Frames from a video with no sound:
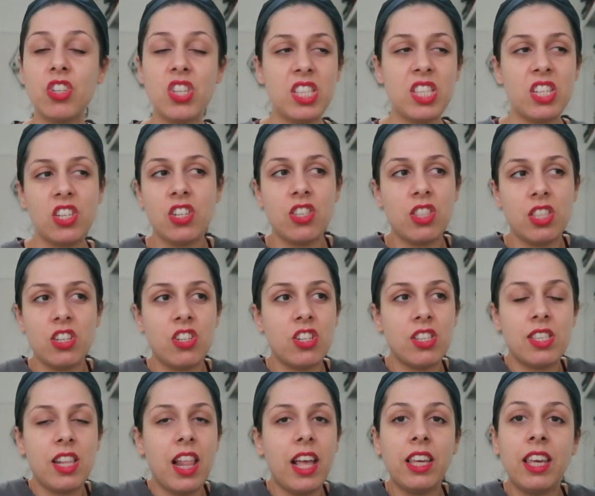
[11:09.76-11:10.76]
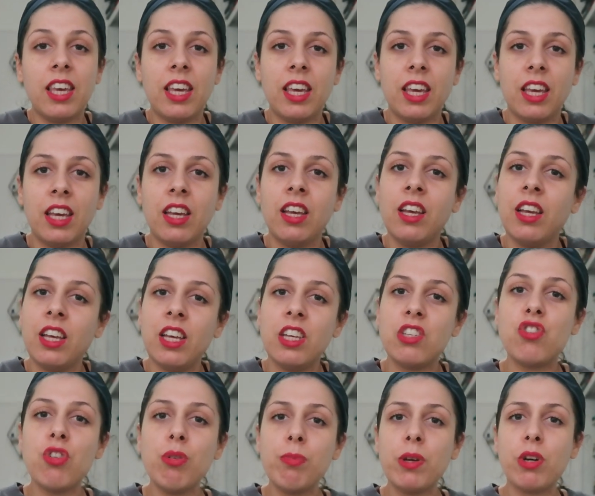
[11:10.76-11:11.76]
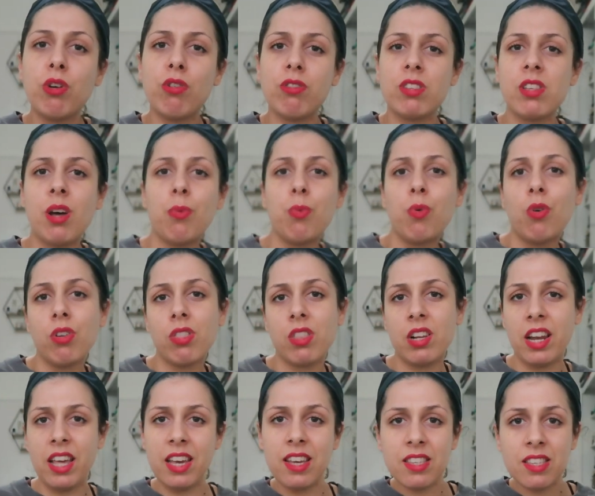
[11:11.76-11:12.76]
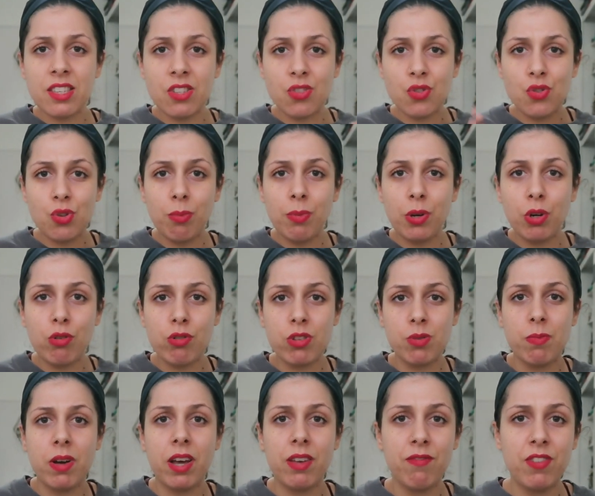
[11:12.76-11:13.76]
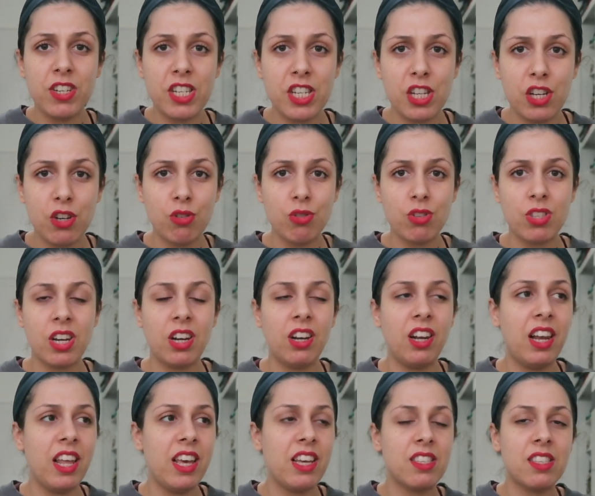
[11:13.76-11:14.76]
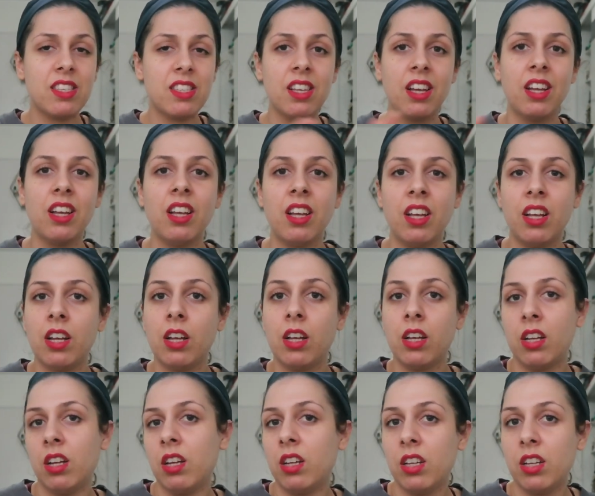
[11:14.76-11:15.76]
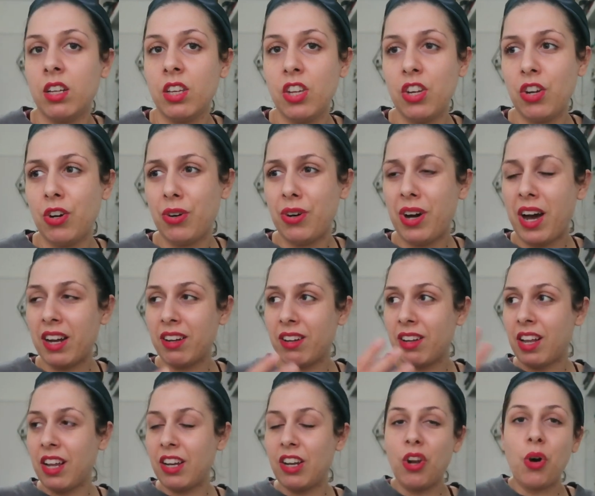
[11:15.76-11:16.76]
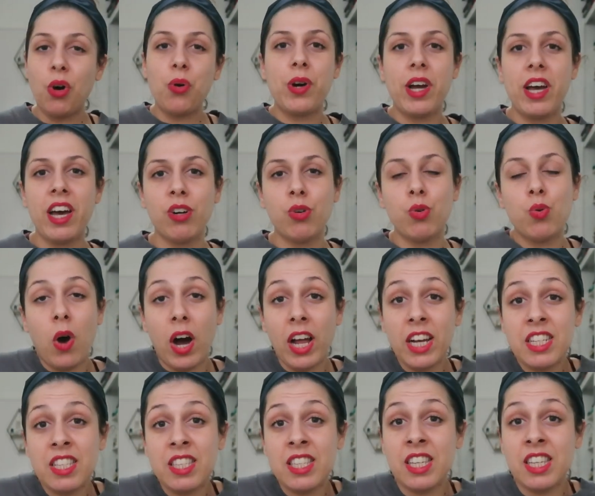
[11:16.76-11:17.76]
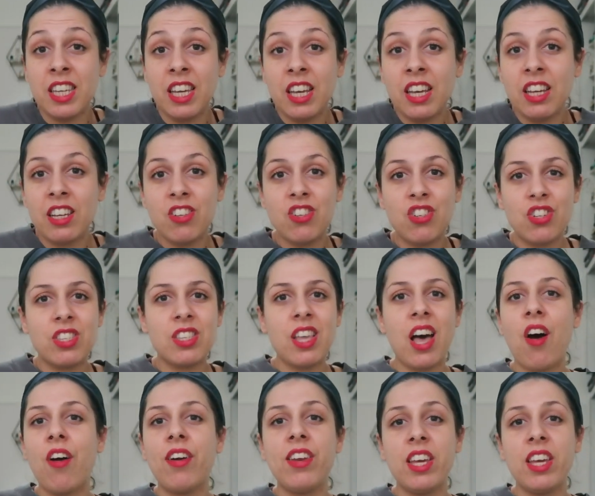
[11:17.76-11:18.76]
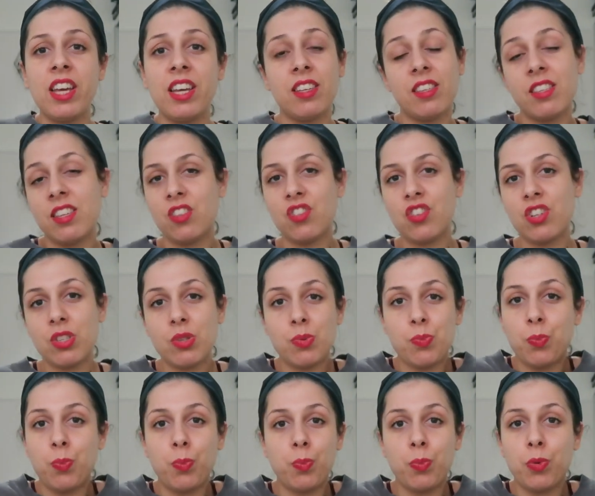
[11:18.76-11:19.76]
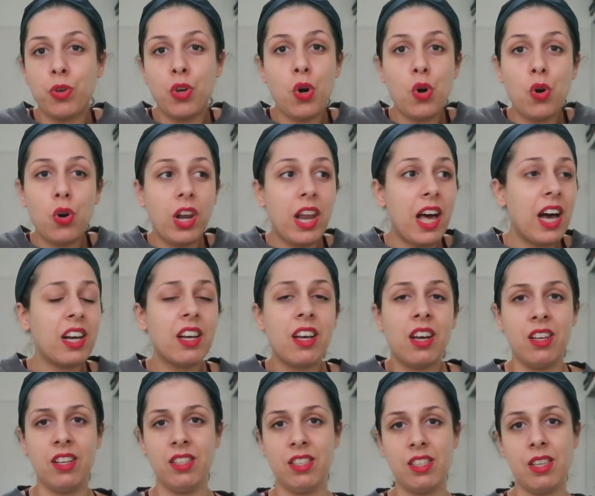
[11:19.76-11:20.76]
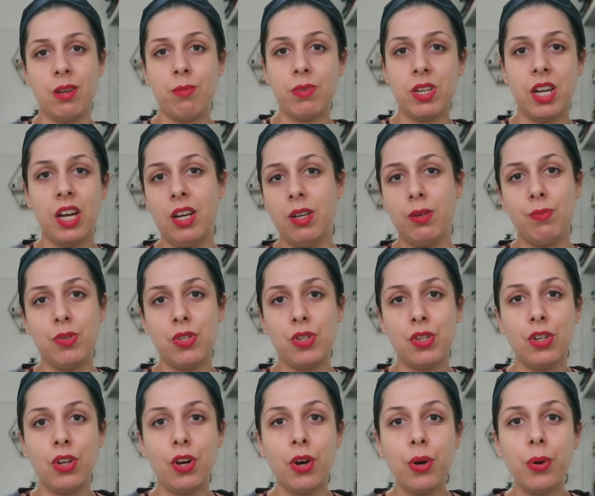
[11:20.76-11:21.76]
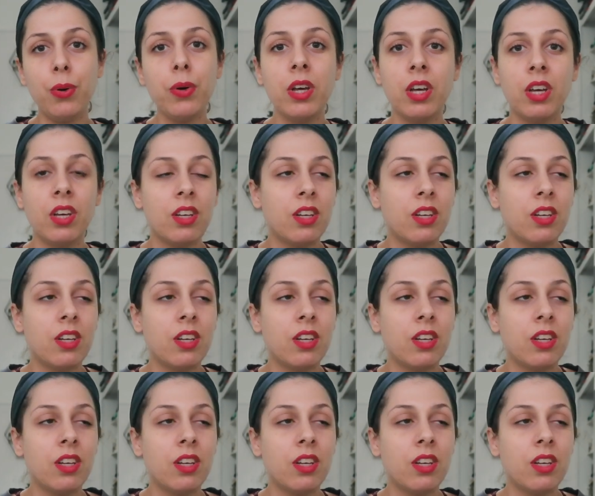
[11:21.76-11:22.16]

they're just they're just lucky it's not because i'm worthless it's not because my videos are less you know a lower quality it's just how it is it's just pure luck sometimes you know